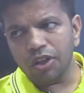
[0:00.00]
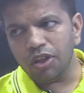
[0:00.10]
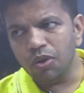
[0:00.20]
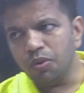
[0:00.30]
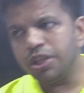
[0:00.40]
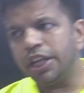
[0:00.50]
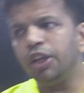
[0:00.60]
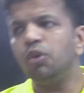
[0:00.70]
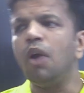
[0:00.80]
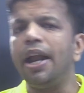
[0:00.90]
using
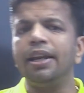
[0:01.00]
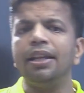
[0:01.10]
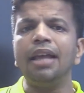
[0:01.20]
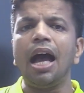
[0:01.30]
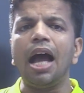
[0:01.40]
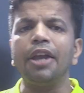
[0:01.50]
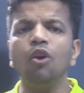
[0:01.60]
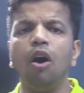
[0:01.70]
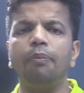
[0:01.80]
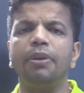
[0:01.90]
to handle the IO
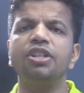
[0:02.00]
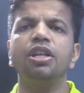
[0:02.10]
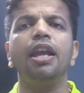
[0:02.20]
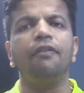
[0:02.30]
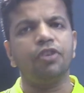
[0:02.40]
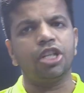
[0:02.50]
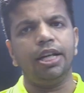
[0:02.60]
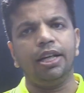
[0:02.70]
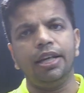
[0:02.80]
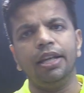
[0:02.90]
operation
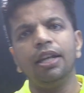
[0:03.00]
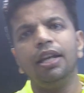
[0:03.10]
efficiently.